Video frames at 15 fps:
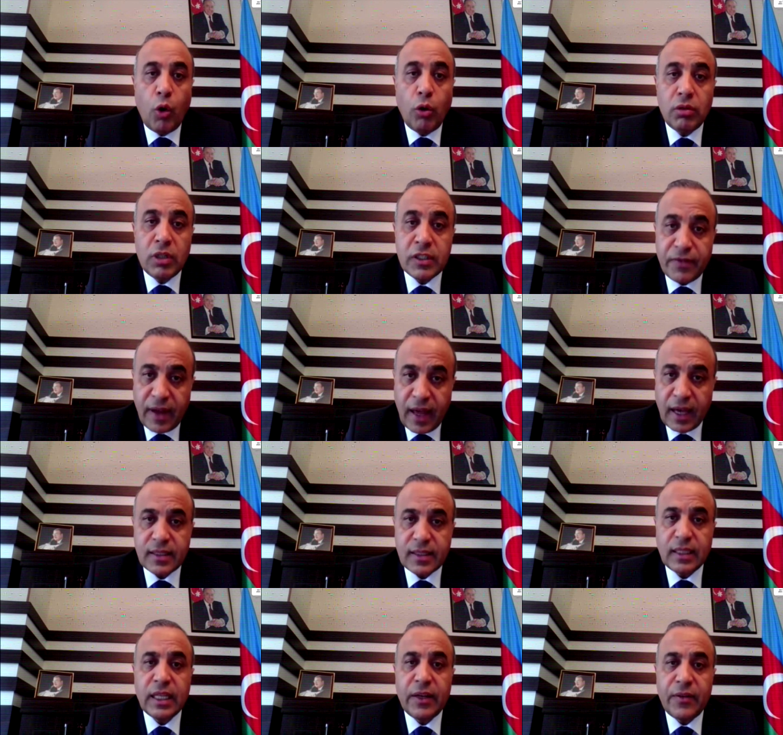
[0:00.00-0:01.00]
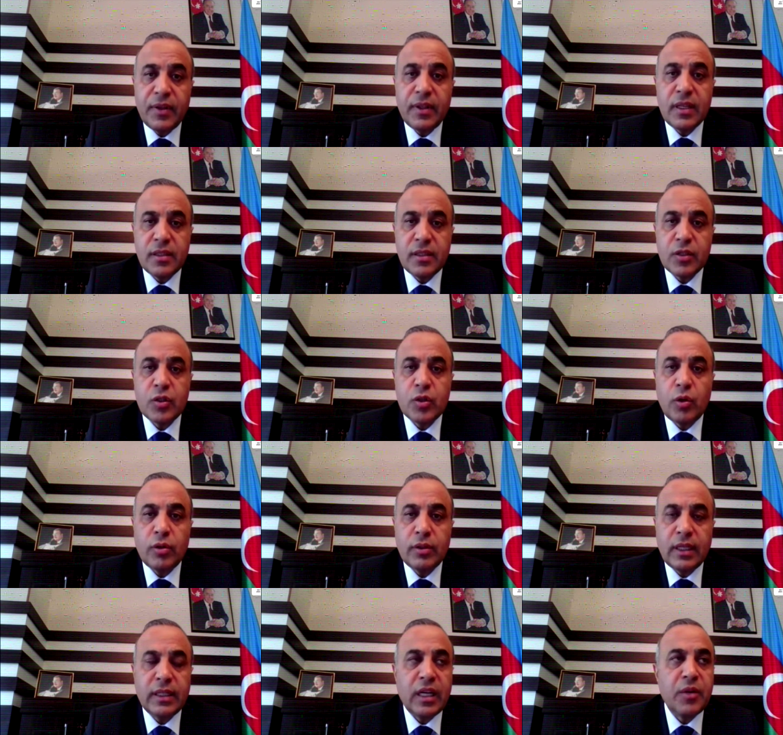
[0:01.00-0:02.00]
All these facts and evidences
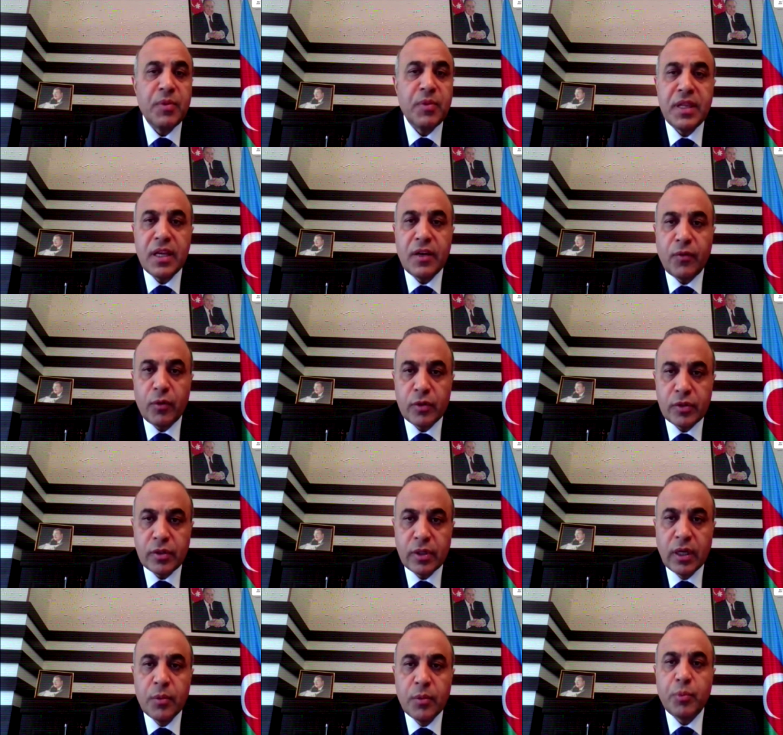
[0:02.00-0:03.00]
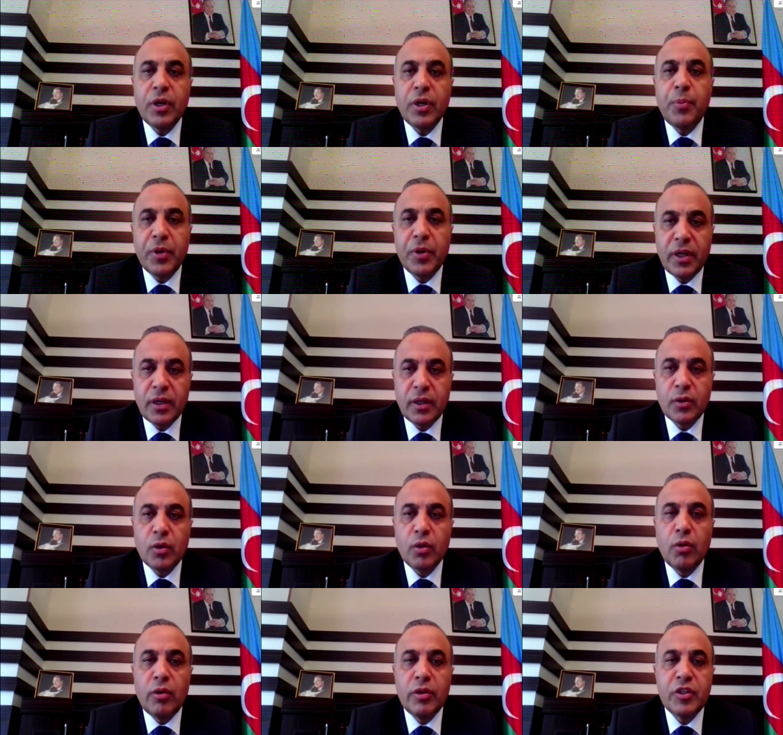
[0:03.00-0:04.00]
show that Armenia was
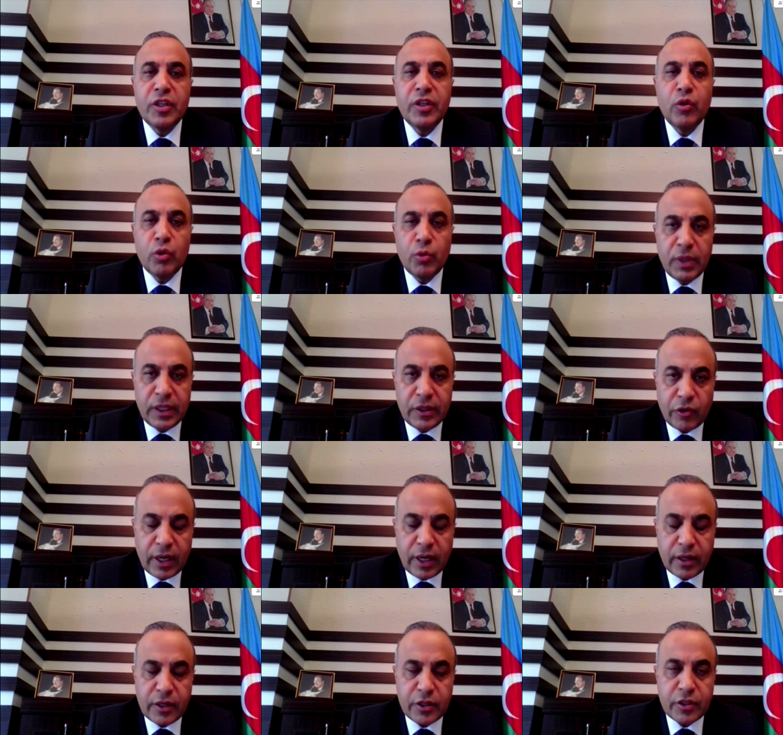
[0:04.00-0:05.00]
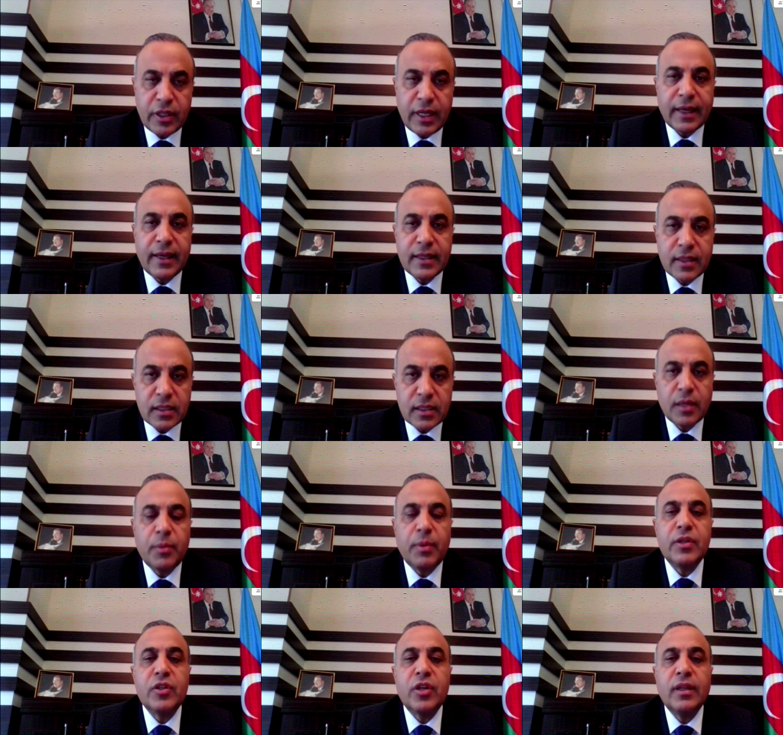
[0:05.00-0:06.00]
preparing to launch a new military aggression against
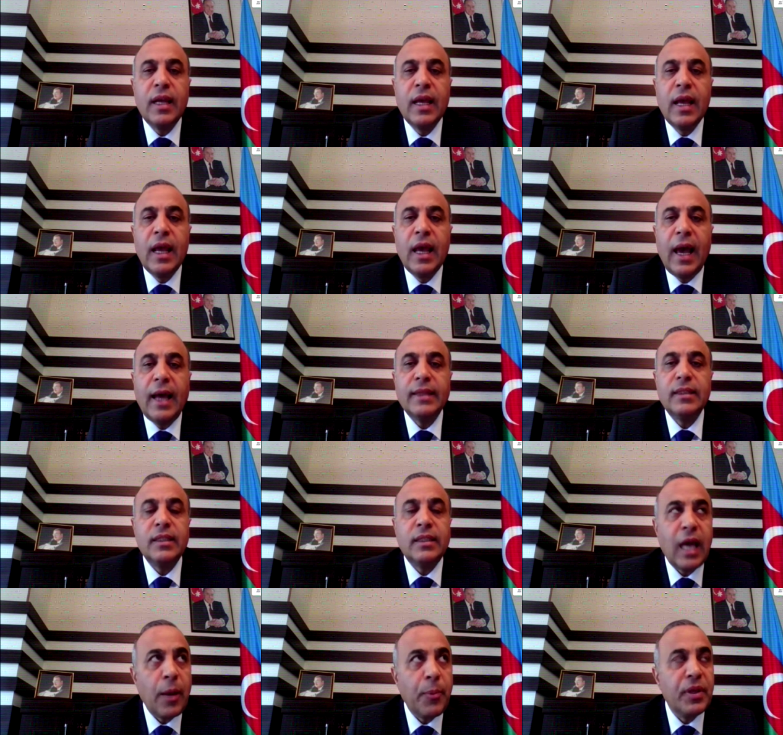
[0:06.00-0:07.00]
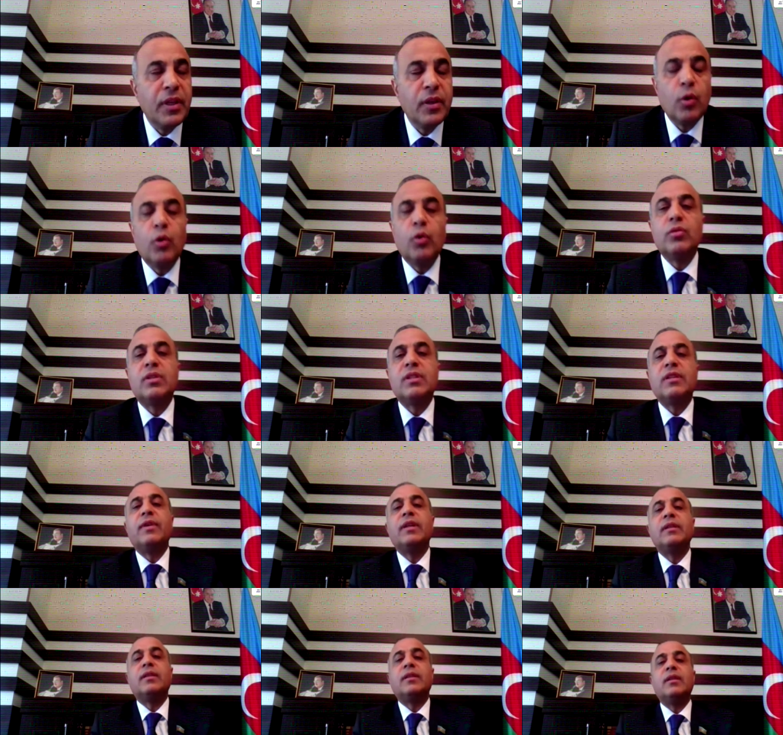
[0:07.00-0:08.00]
Azerbaijan, and it happened on
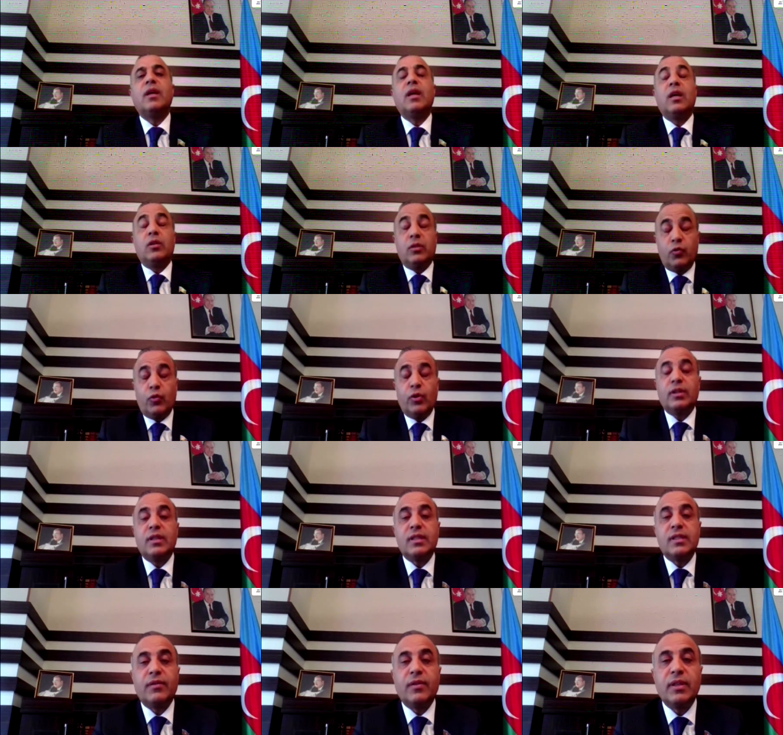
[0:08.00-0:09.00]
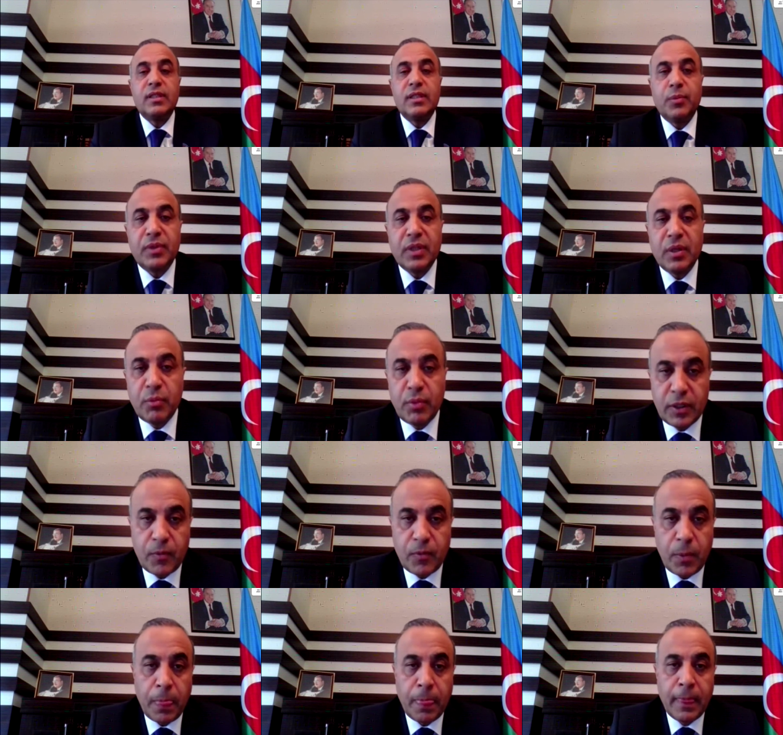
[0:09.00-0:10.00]
27
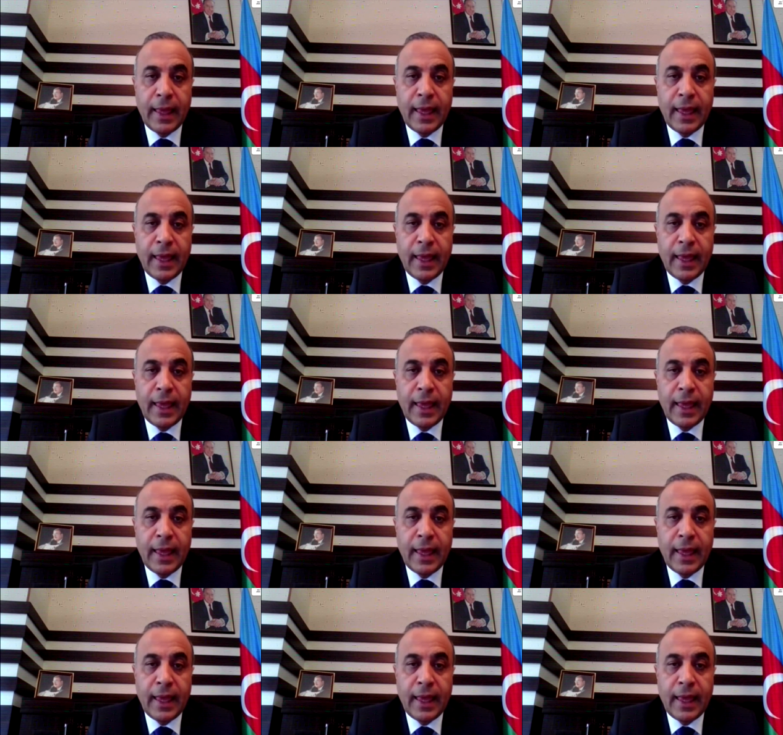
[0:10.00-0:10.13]
September.